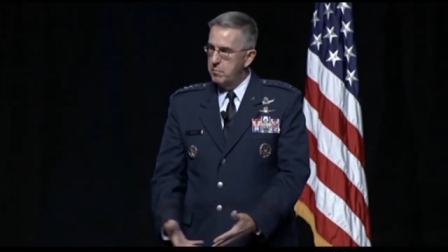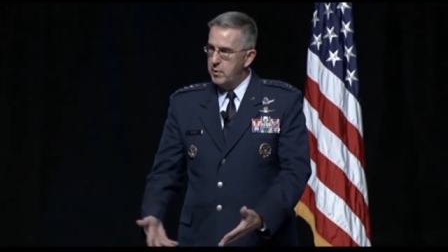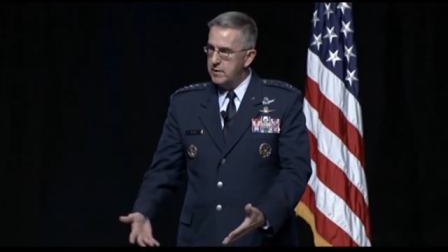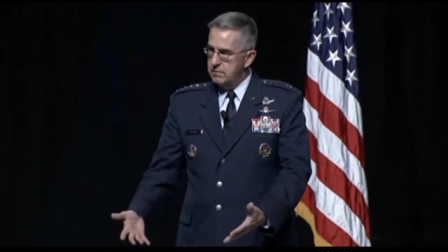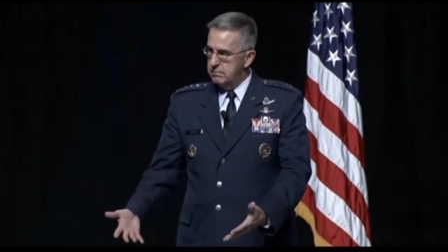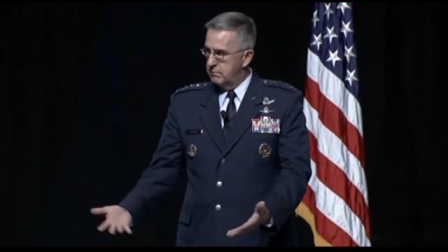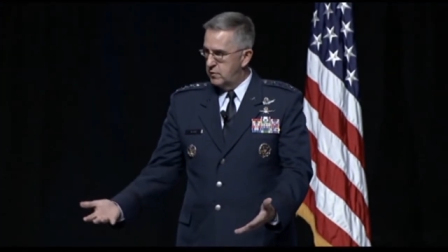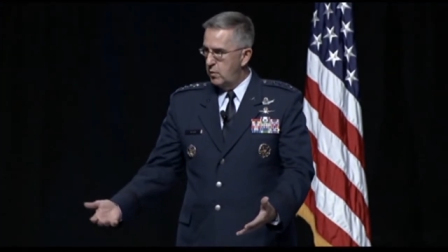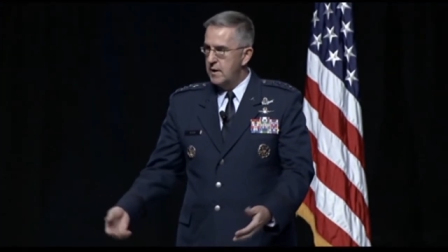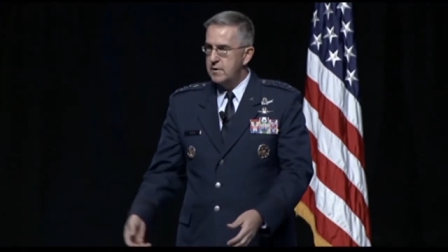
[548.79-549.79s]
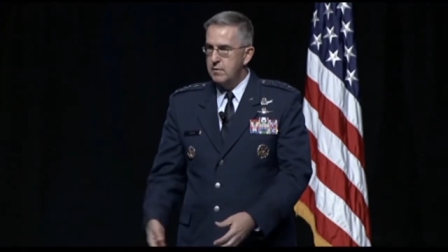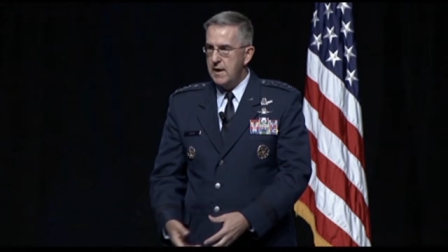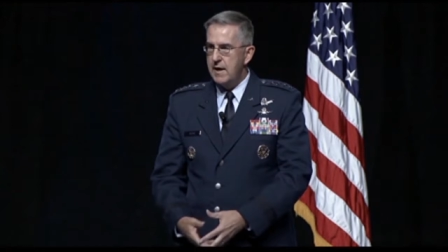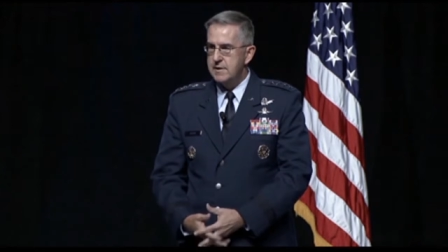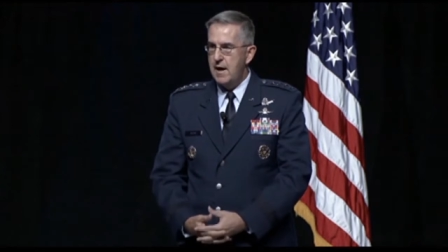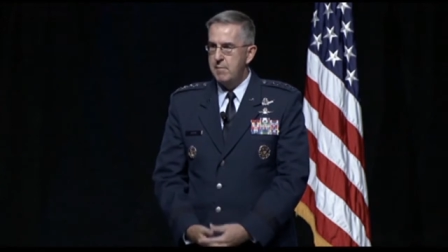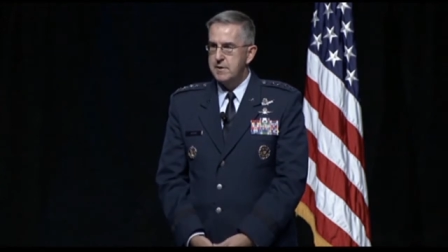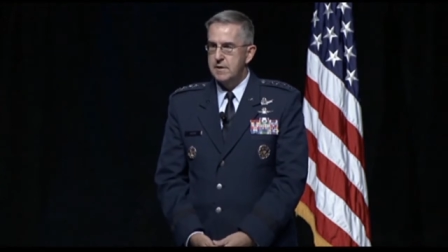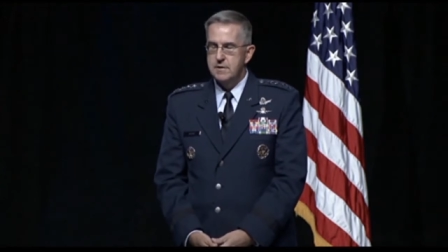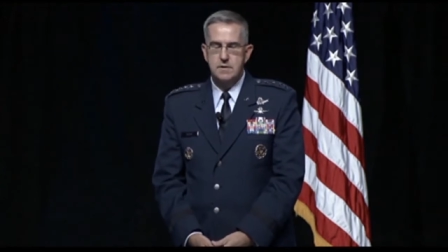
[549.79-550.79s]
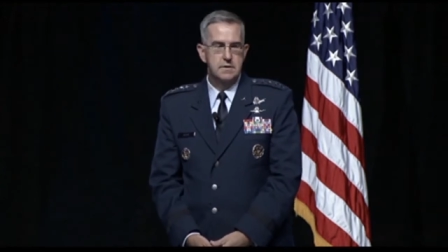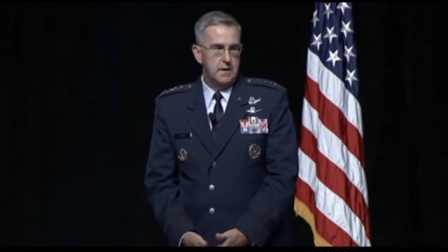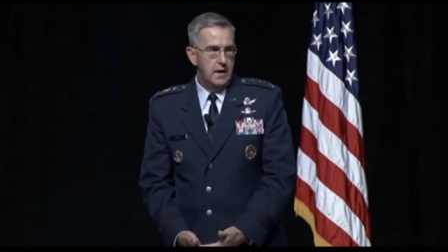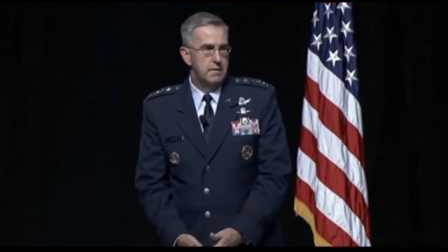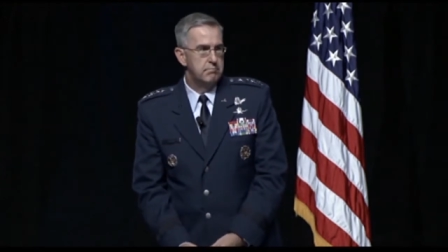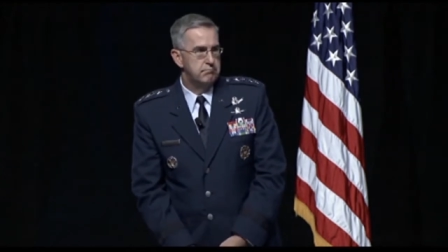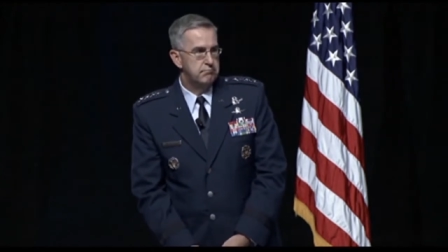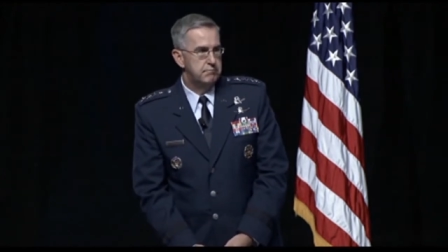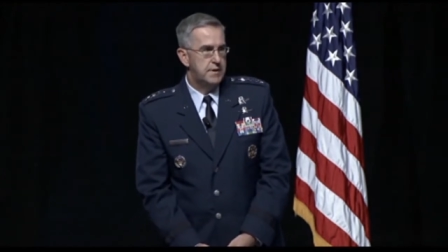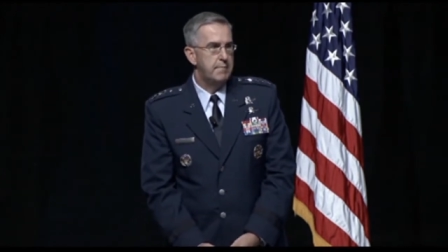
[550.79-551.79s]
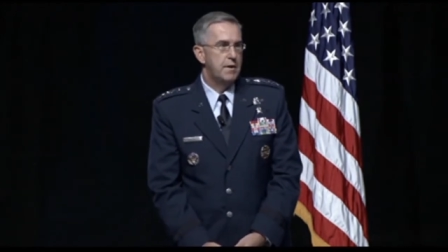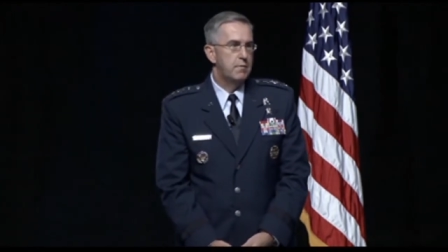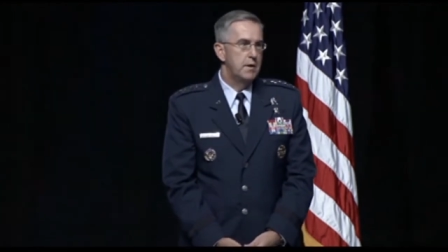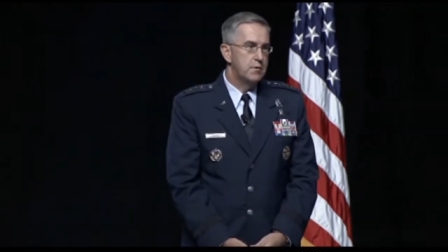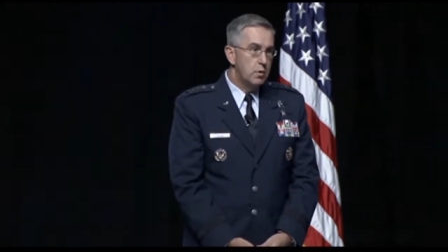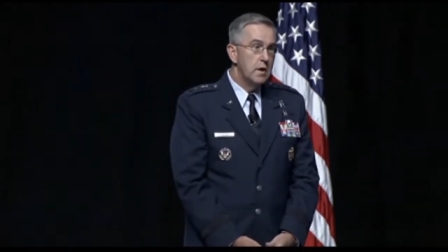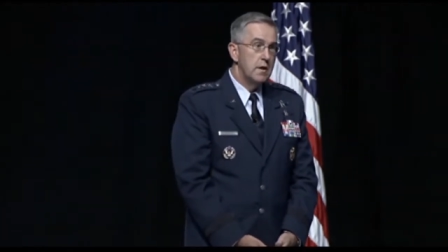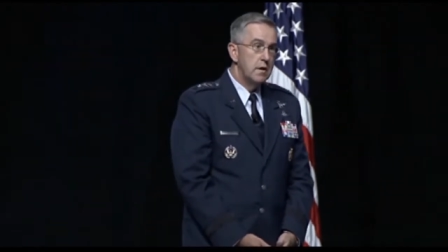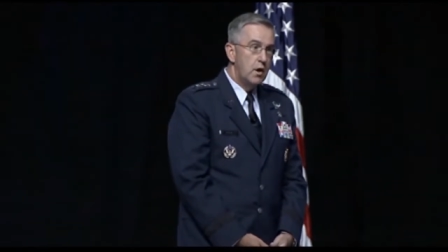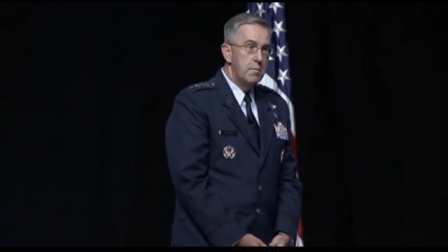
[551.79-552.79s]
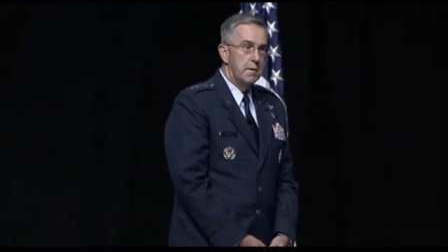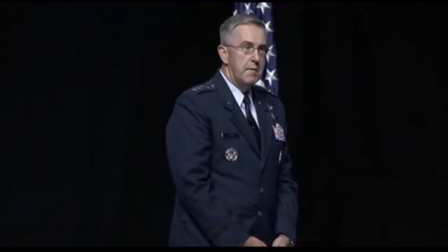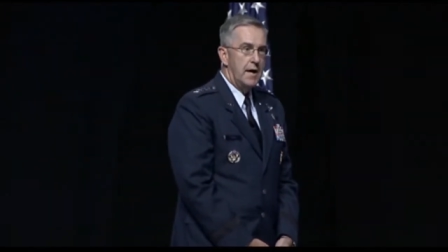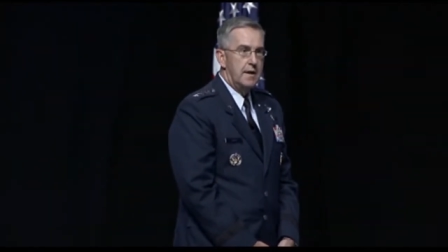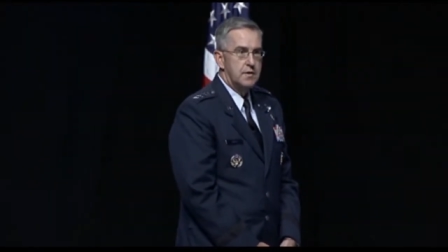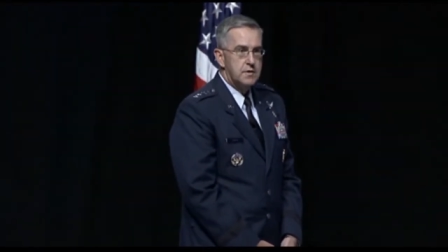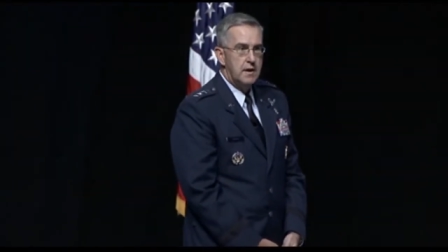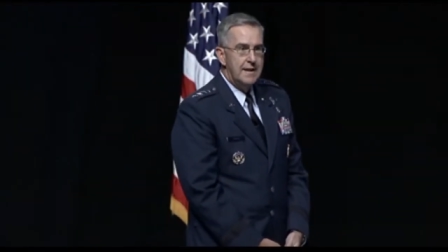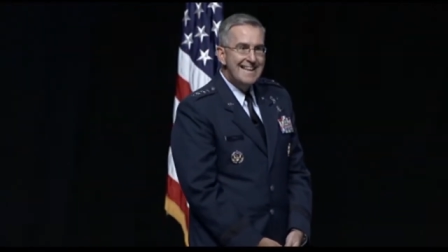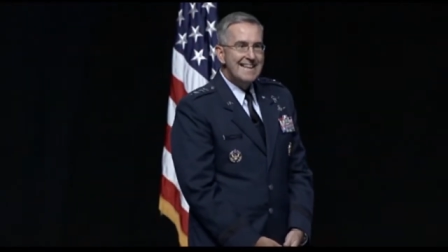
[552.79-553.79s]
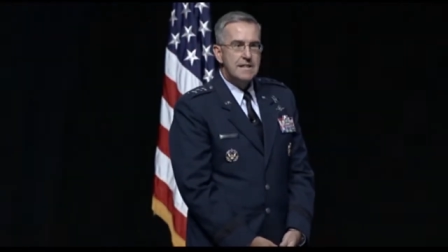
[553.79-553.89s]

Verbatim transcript: So put 22,000 objects in 73 trillion cubic miles,